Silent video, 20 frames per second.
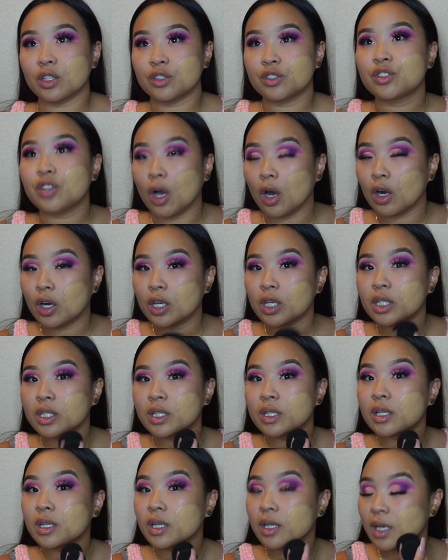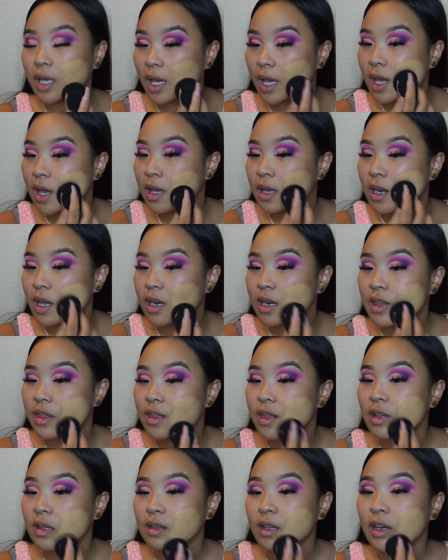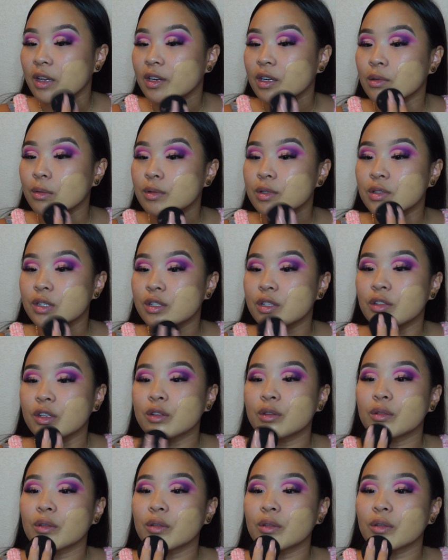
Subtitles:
dark, and anything lighter was too